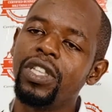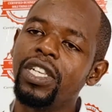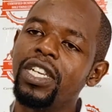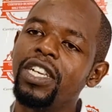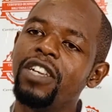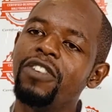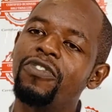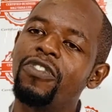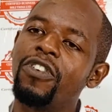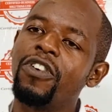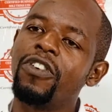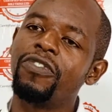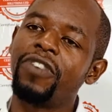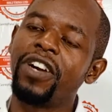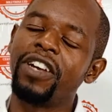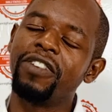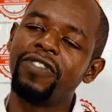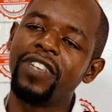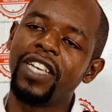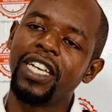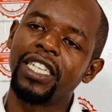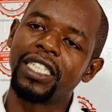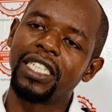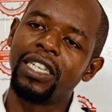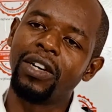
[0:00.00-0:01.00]
3, 4, 5
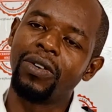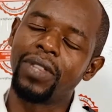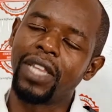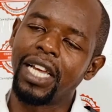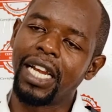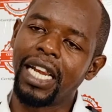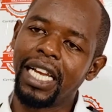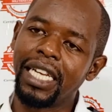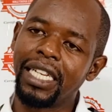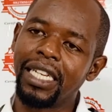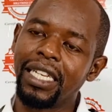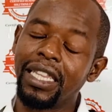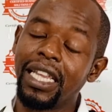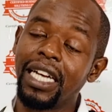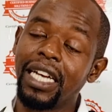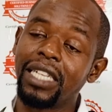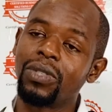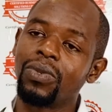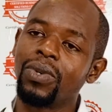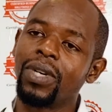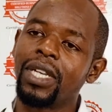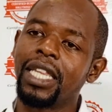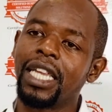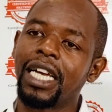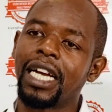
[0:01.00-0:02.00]
years down the line, that's
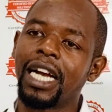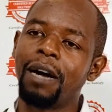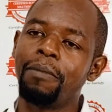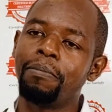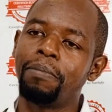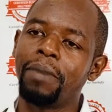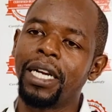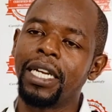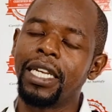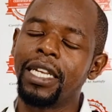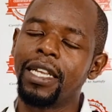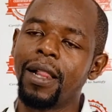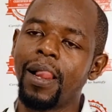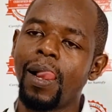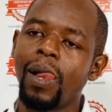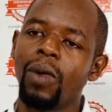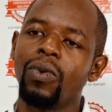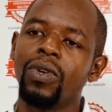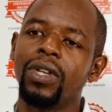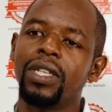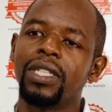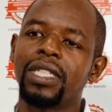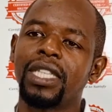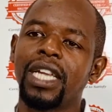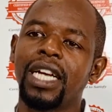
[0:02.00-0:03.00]
when the company
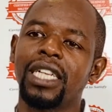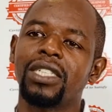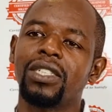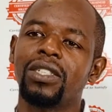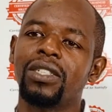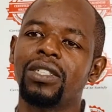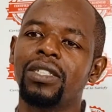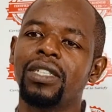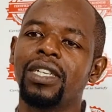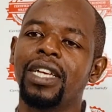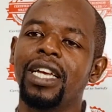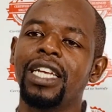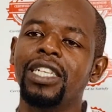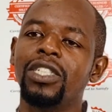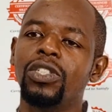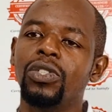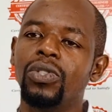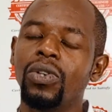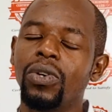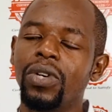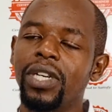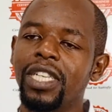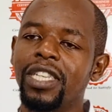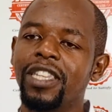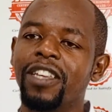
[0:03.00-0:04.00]
will start
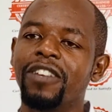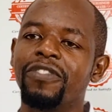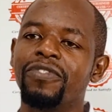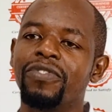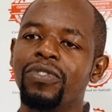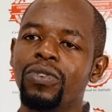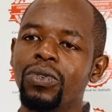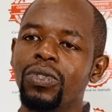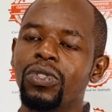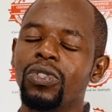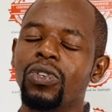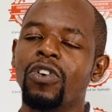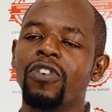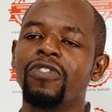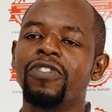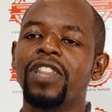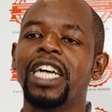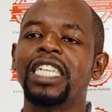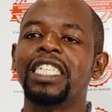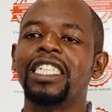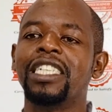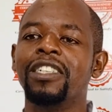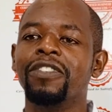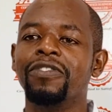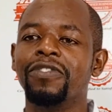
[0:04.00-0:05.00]
enjoying the fruits of
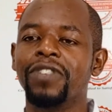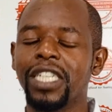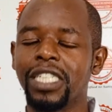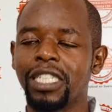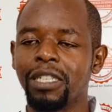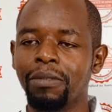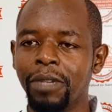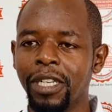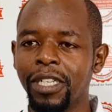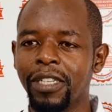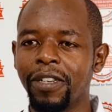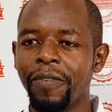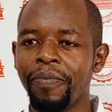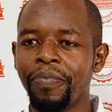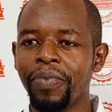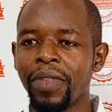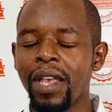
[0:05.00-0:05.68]
that investment.